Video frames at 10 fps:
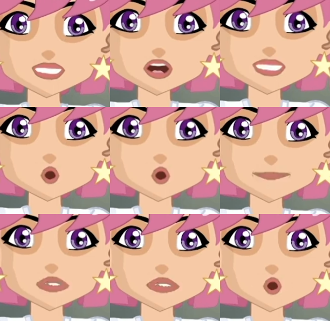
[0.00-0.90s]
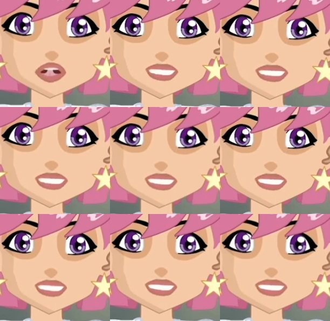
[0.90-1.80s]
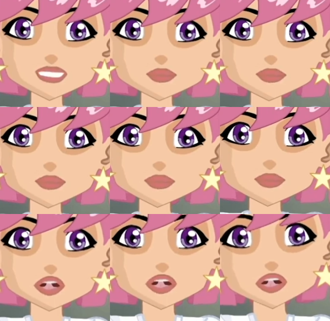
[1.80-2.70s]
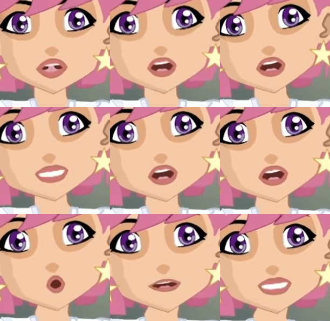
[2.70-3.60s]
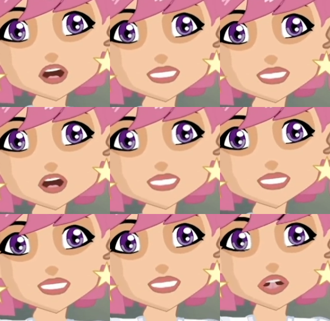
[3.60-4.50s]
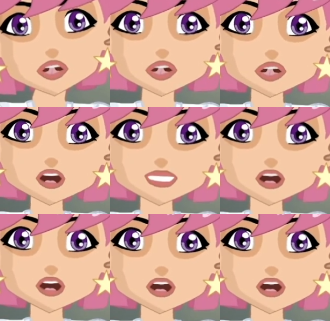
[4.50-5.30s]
than a dream, I have to question why they would be doing this. Well, no, I don't